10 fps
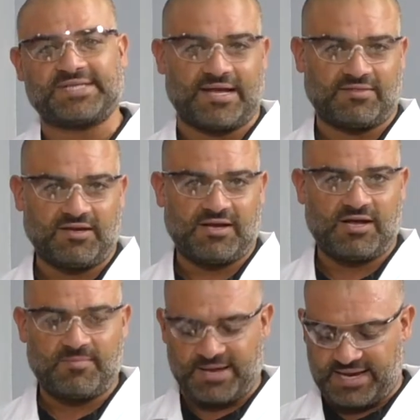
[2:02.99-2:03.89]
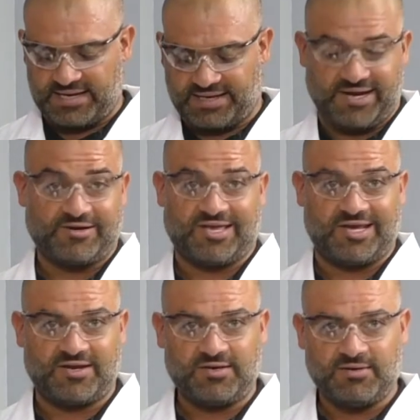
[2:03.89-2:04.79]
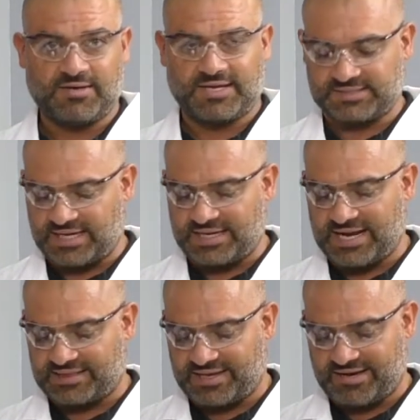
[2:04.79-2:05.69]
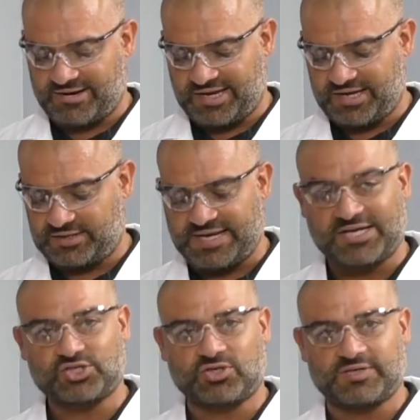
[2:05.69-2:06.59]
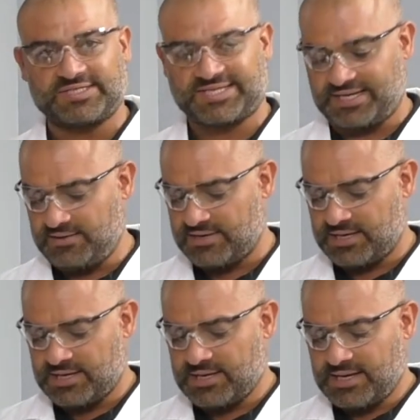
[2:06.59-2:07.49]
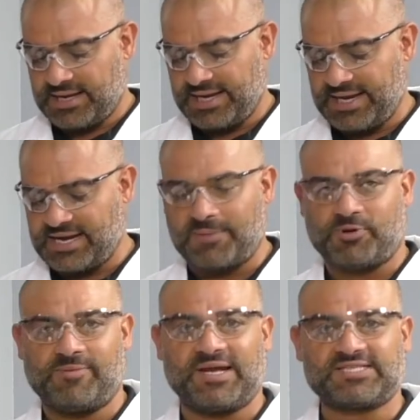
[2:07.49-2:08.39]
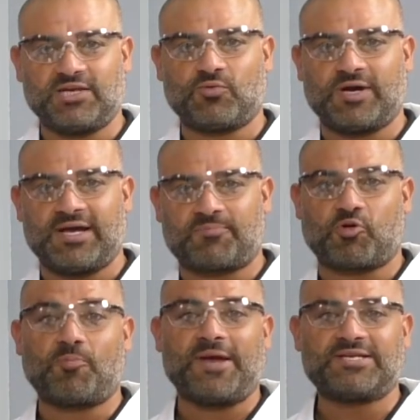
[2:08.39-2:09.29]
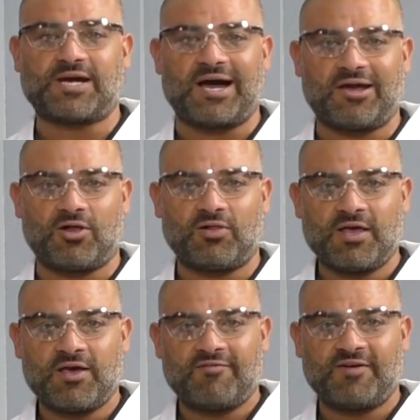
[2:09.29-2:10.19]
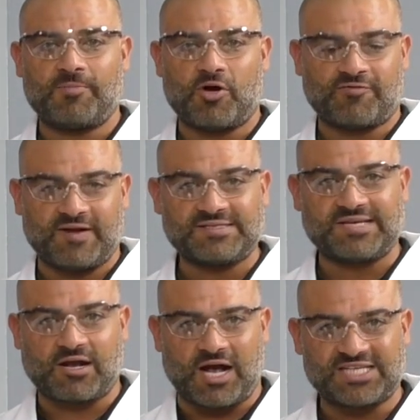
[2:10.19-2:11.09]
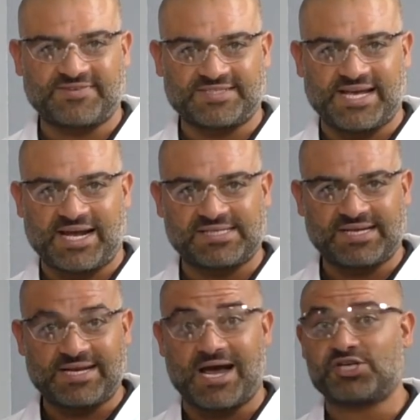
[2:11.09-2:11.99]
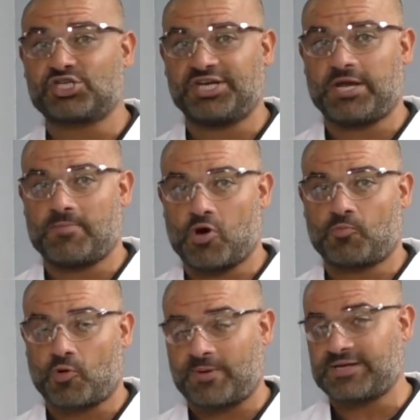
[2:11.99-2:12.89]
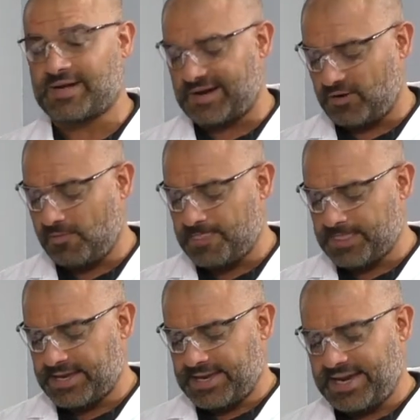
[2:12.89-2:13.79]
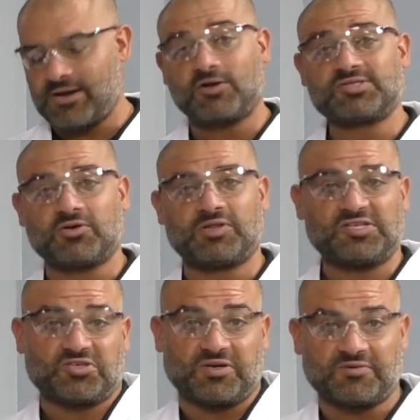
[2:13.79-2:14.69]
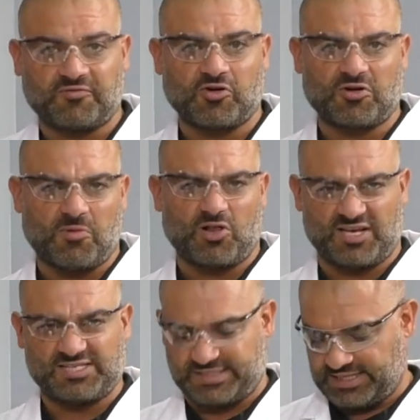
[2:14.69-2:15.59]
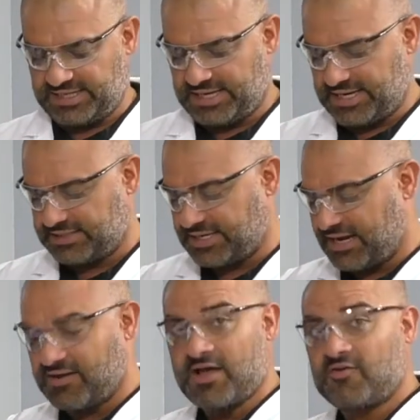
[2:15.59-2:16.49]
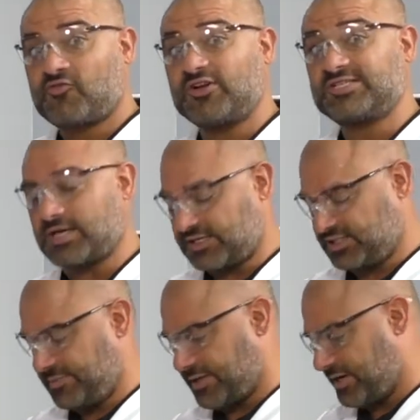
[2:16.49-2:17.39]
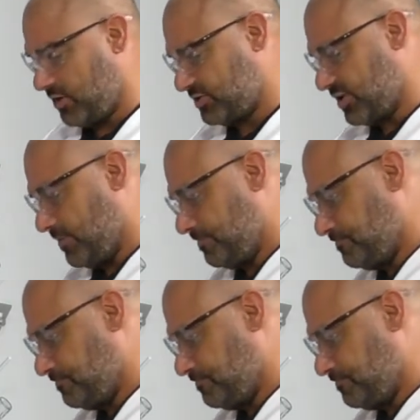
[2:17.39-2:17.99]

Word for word: xanthan gum and carrageenan because I like the carrageenan texture on the skin. And I premix it with propanediol from our friends at Cosphatec. It's a non-GMO propanediol. And also glycerin for emolliency and uh, freeze thaw stability also.